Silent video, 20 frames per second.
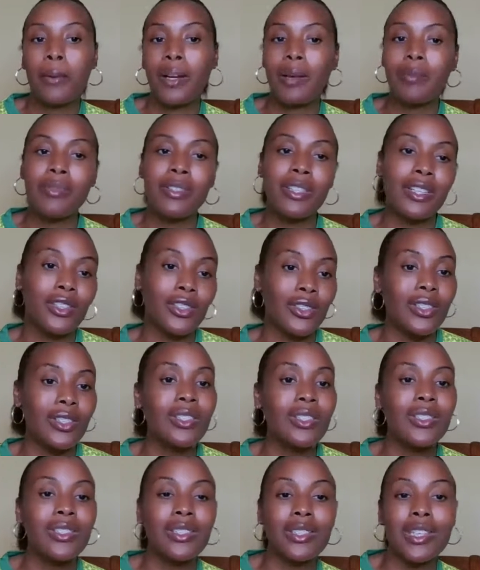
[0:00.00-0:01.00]
But I'm telling you,
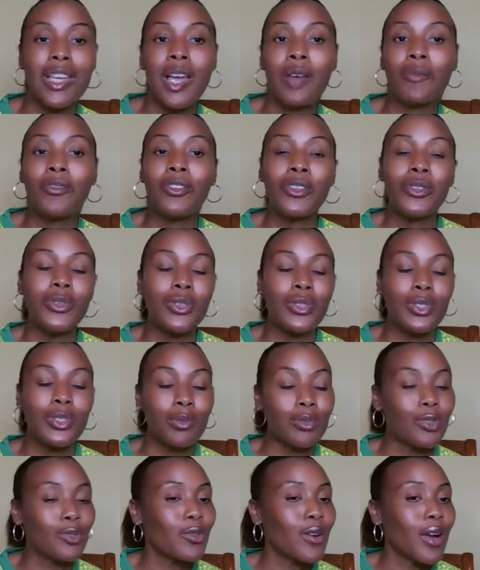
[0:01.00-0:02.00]
this is the time for you to
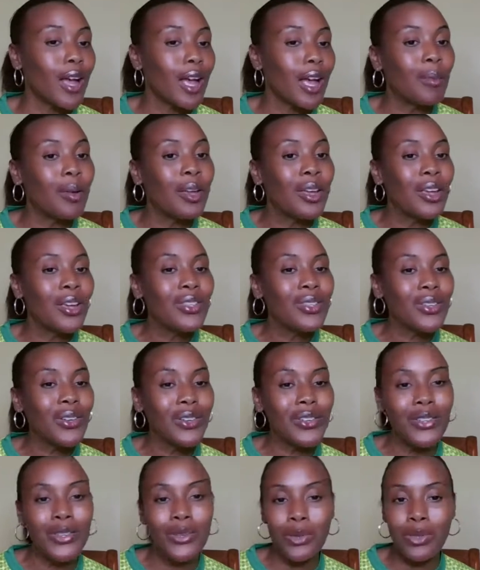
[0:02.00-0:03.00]
subscribe,
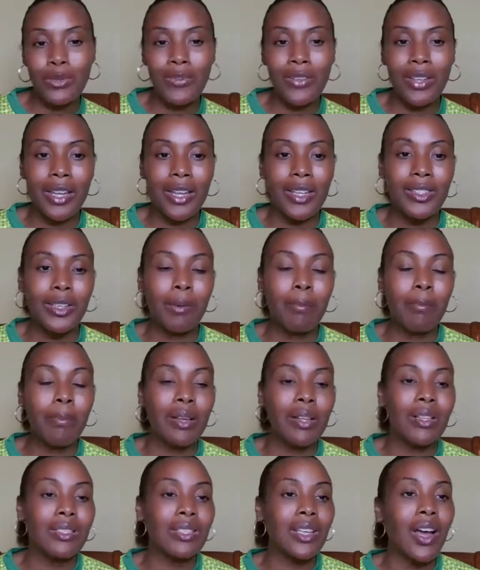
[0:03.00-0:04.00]
turn your notification
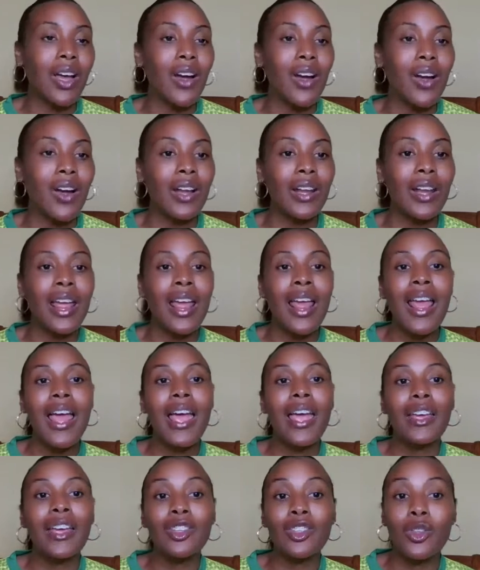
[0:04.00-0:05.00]
bells on,
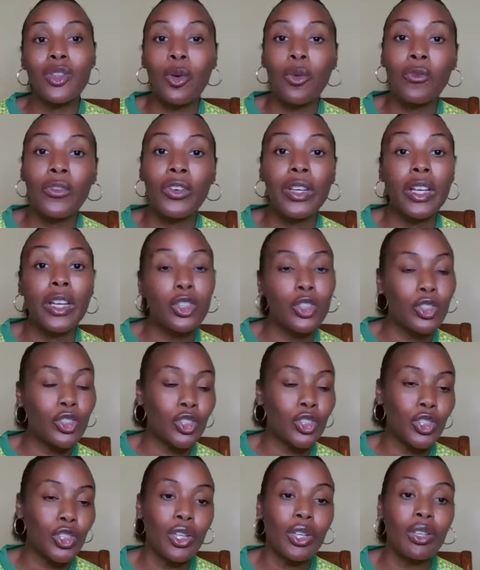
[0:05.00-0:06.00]
and don't forget to
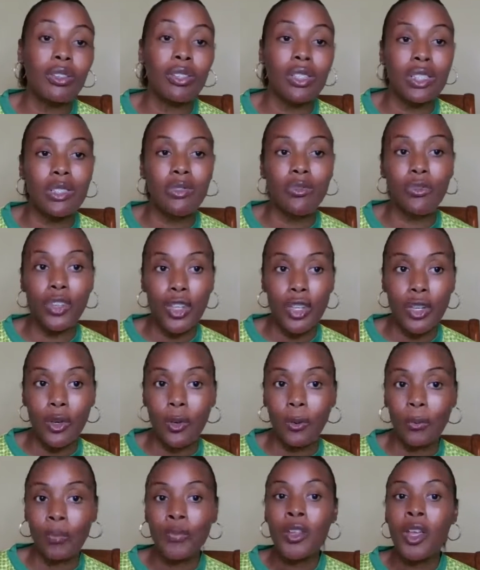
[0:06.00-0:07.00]
share this
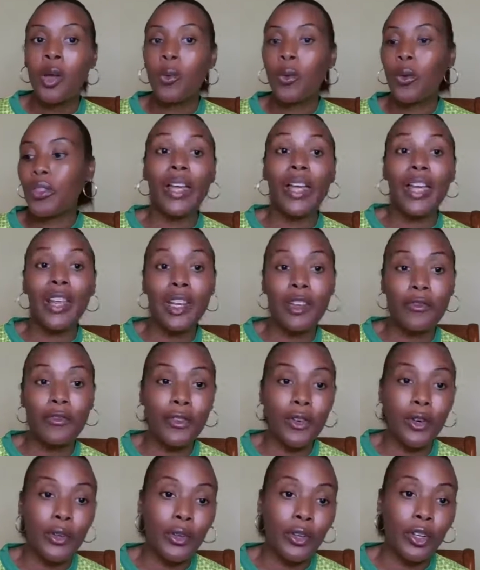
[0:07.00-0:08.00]
video. Without any
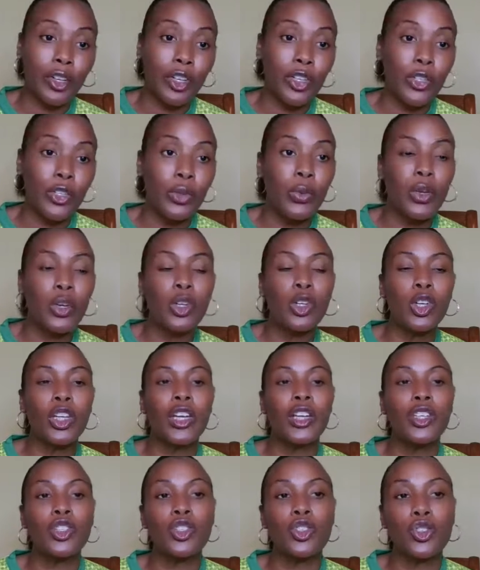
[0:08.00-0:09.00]
further ado, we're going to
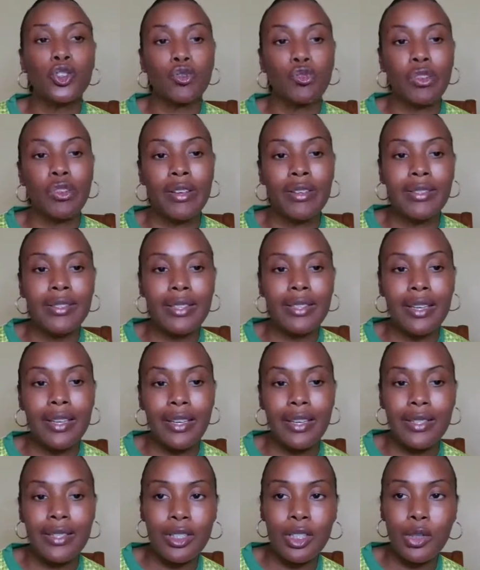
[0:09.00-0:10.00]
get straight
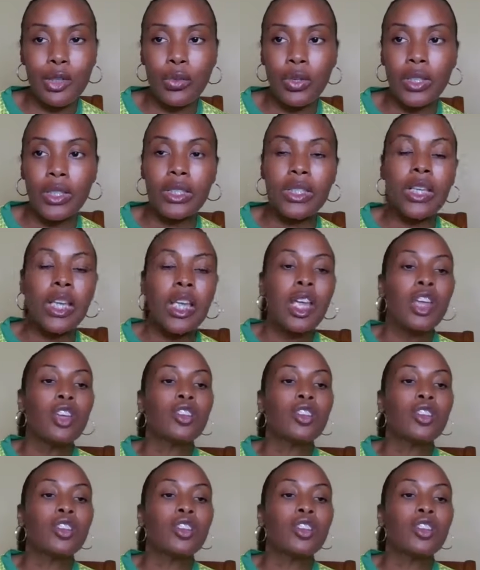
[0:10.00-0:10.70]
into it.